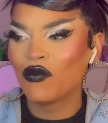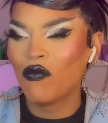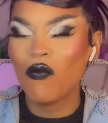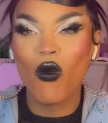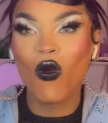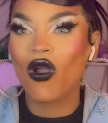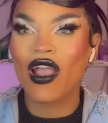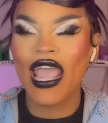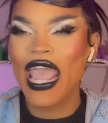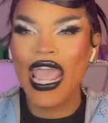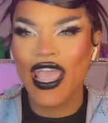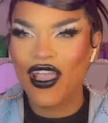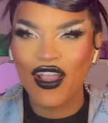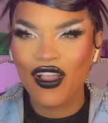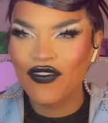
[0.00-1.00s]
more
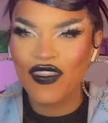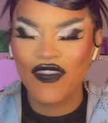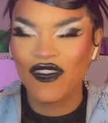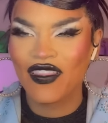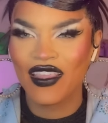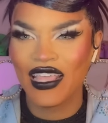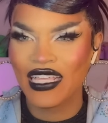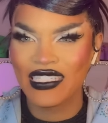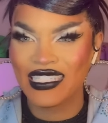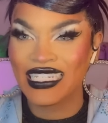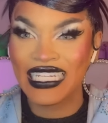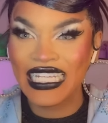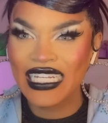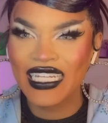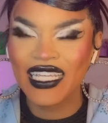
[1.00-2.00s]
hair than is
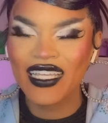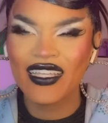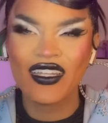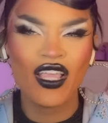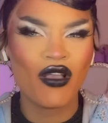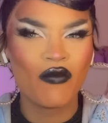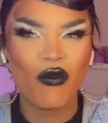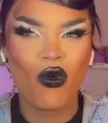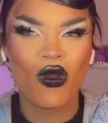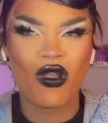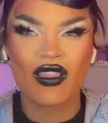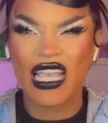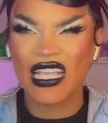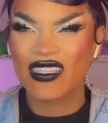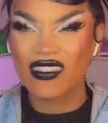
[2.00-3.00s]
needed, more
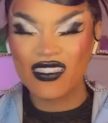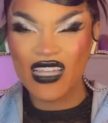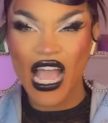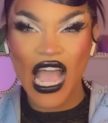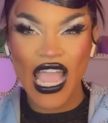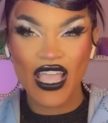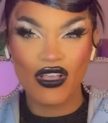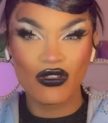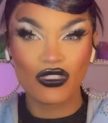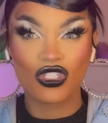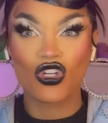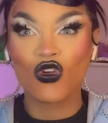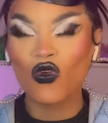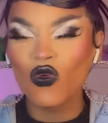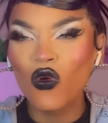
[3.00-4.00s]
like styled,
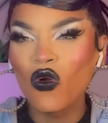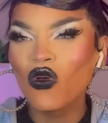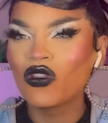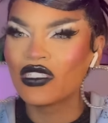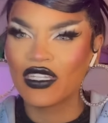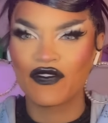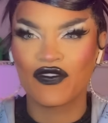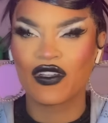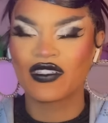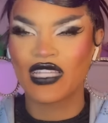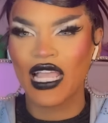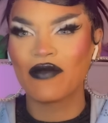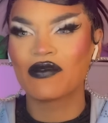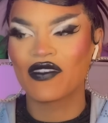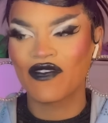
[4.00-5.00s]
cool, different
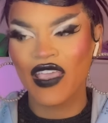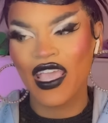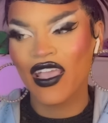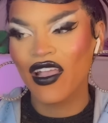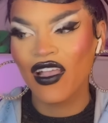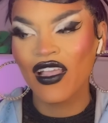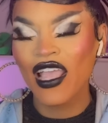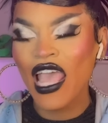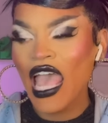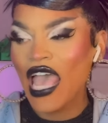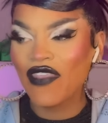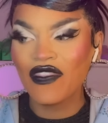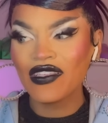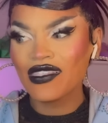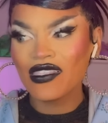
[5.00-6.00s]
types of hair.
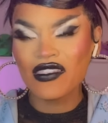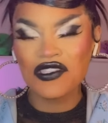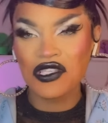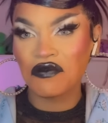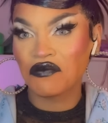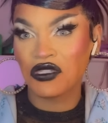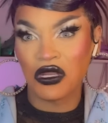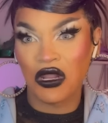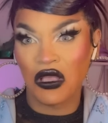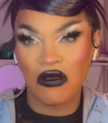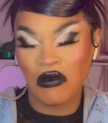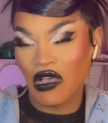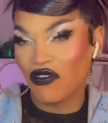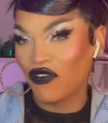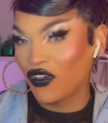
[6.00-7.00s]
And this is, you know,
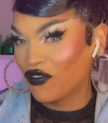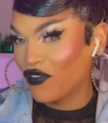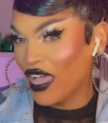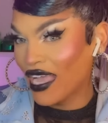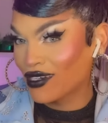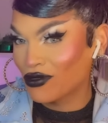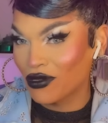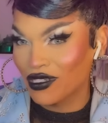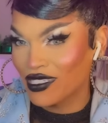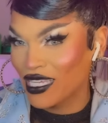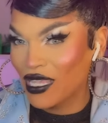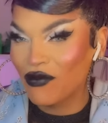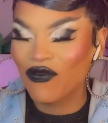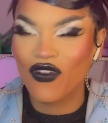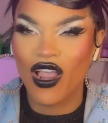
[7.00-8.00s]
a fun fact or a
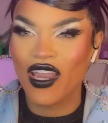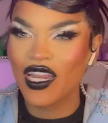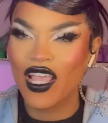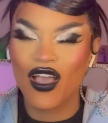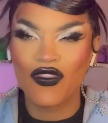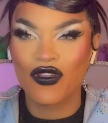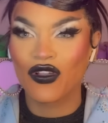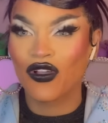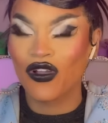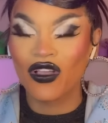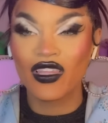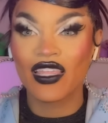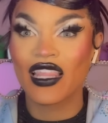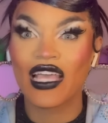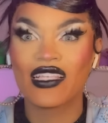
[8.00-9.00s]
tip for any other
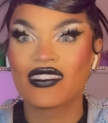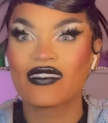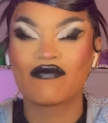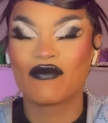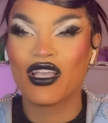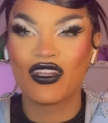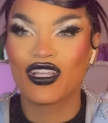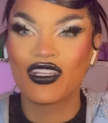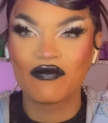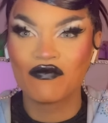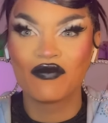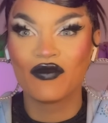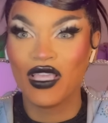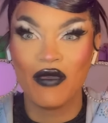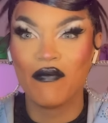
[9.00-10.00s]
girly that is gonna
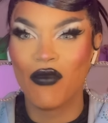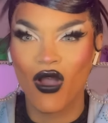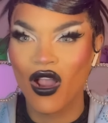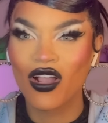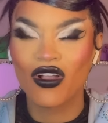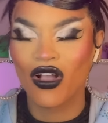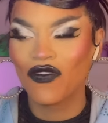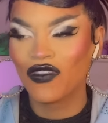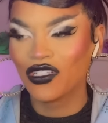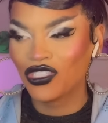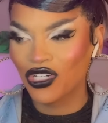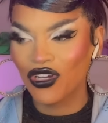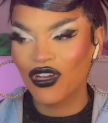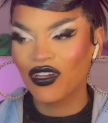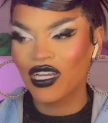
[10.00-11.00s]
embark on the
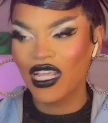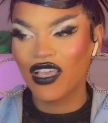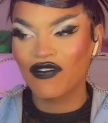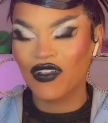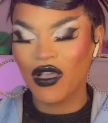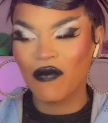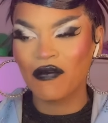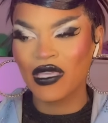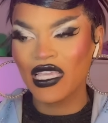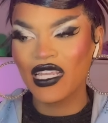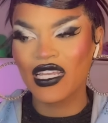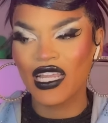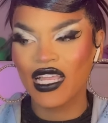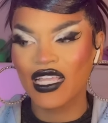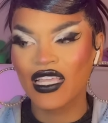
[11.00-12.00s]
journey of
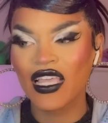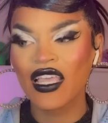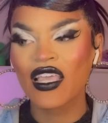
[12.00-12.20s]
competing